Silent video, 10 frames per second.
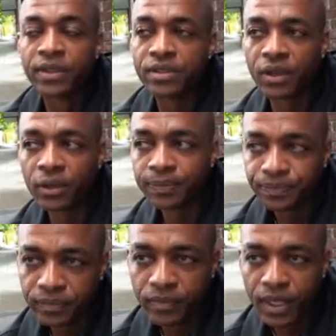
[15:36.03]
So
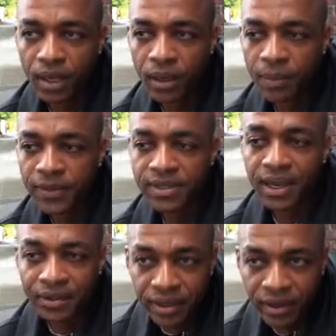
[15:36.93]
the
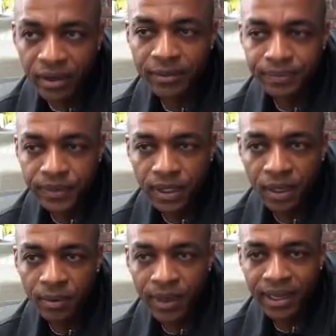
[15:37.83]
second year,
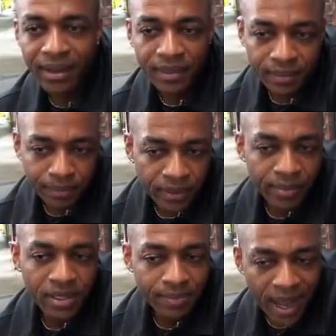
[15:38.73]
I got
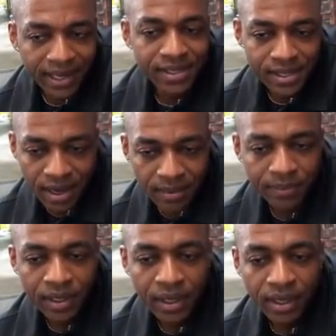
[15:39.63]
pretty much back in shape.
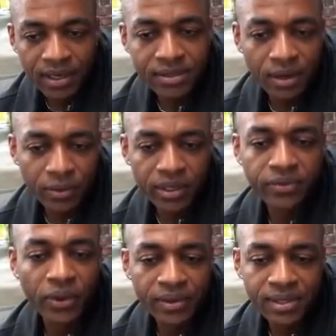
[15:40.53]
I started really
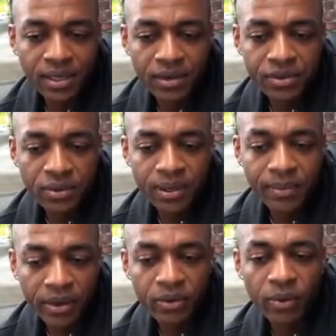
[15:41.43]
focusing on doing
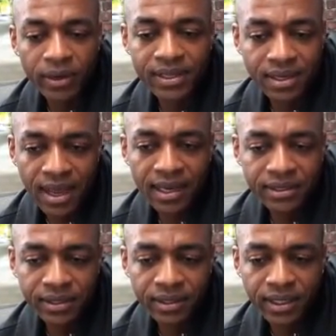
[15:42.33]
better work as an
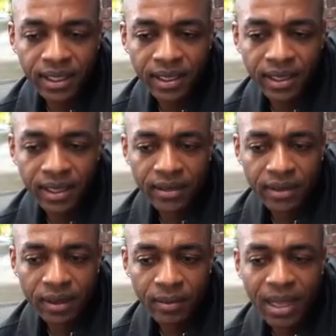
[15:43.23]
actor, and
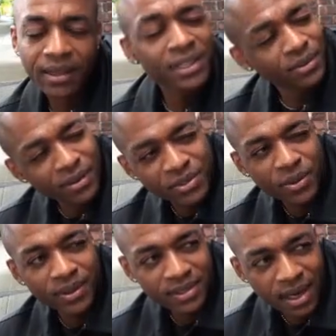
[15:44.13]
I liked what I was
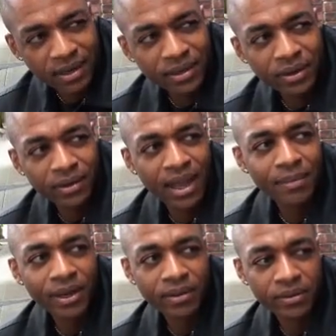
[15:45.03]
doing the second year a
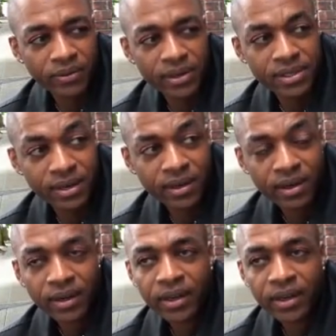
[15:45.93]
lot better than the first year.